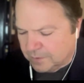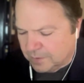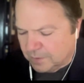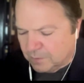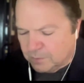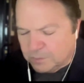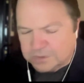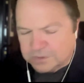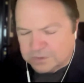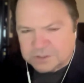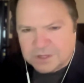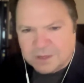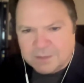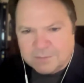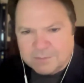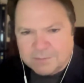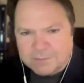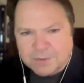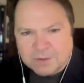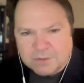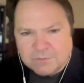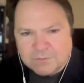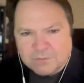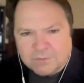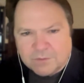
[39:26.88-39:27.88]
there was
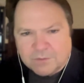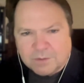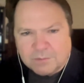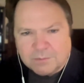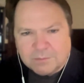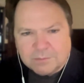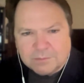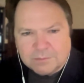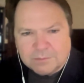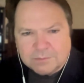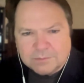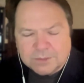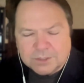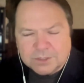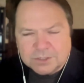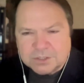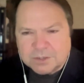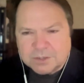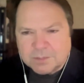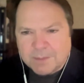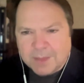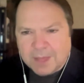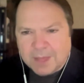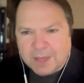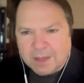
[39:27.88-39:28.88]
something from
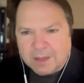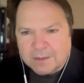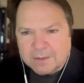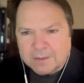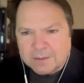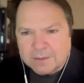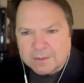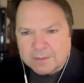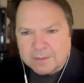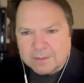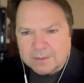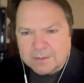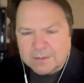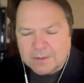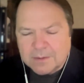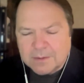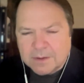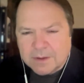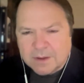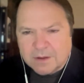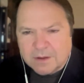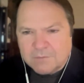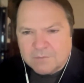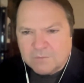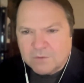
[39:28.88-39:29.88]
just about
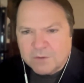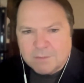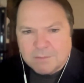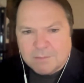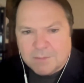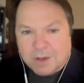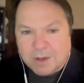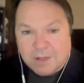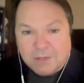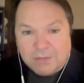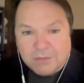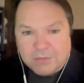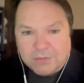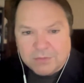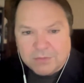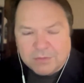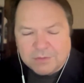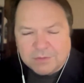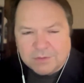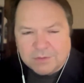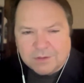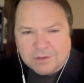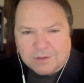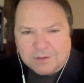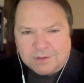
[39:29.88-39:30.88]
every
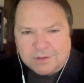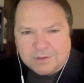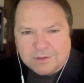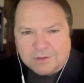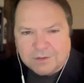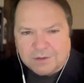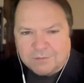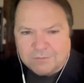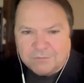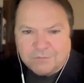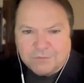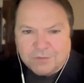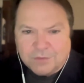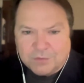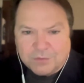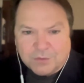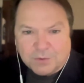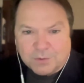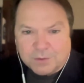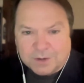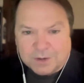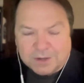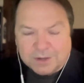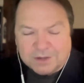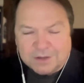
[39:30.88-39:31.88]
month of the
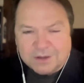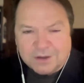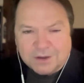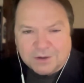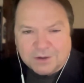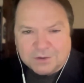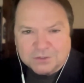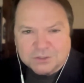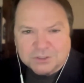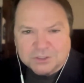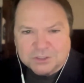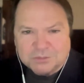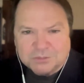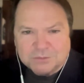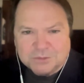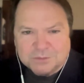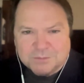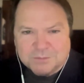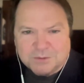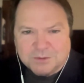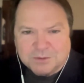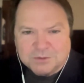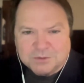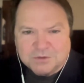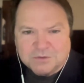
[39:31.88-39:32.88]
30 years she
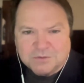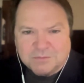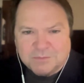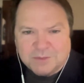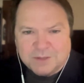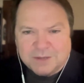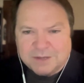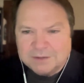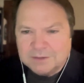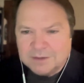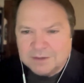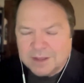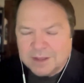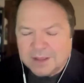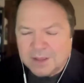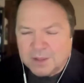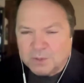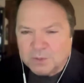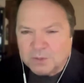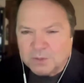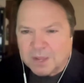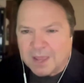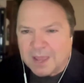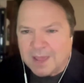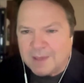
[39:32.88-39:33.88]
was supposed to have been
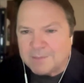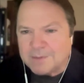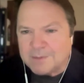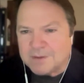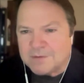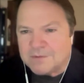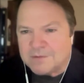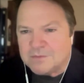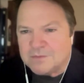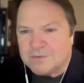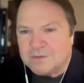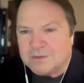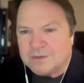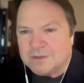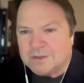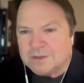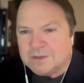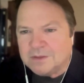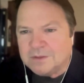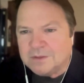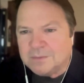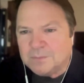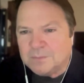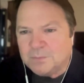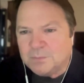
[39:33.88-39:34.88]
held captive.
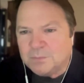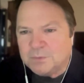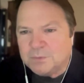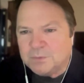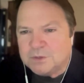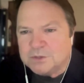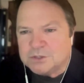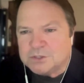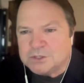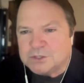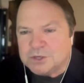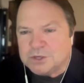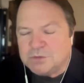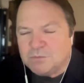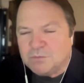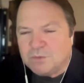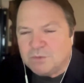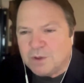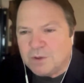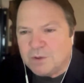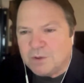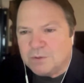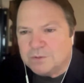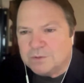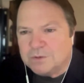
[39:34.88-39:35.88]
She
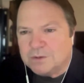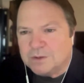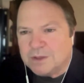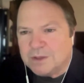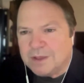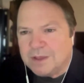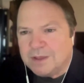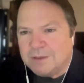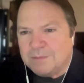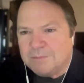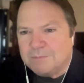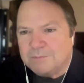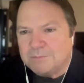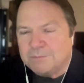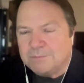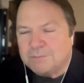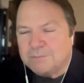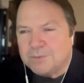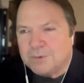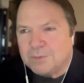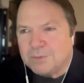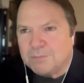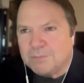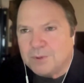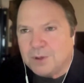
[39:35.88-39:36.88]
wrote a
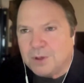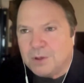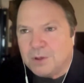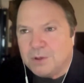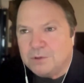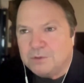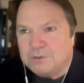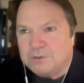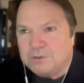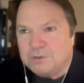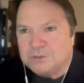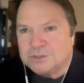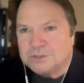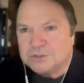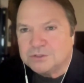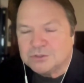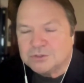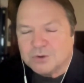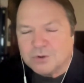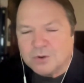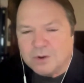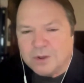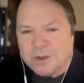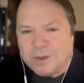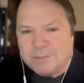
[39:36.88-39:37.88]
proposed
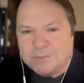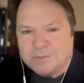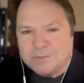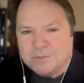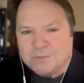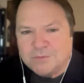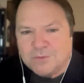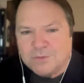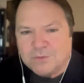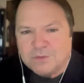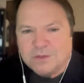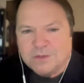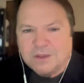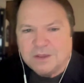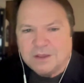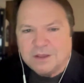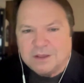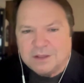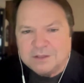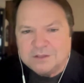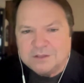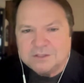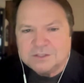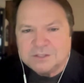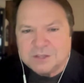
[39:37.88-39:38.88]
script for the
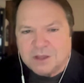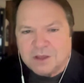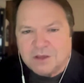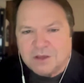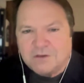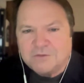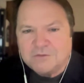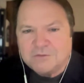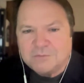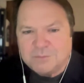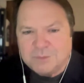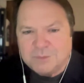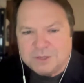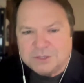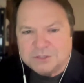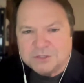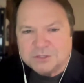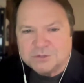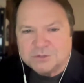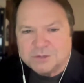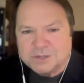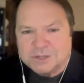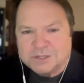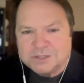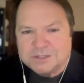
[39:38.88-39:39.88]
Unsolved
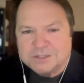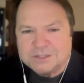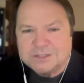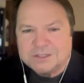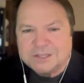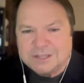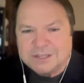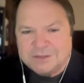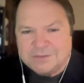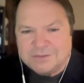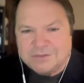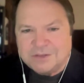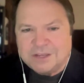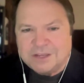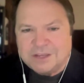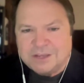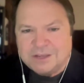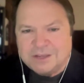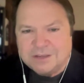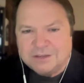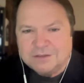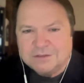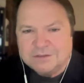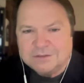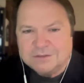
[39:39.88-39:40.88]
Mysteries
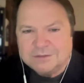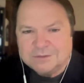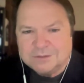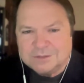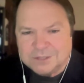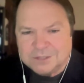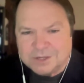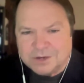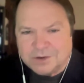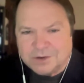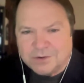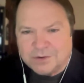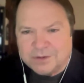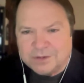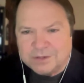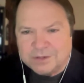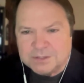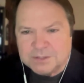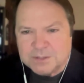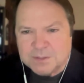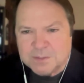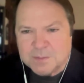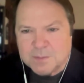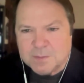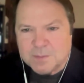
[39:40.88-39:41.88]
TV
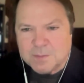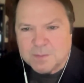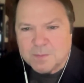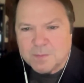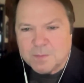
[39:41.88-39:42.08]
series.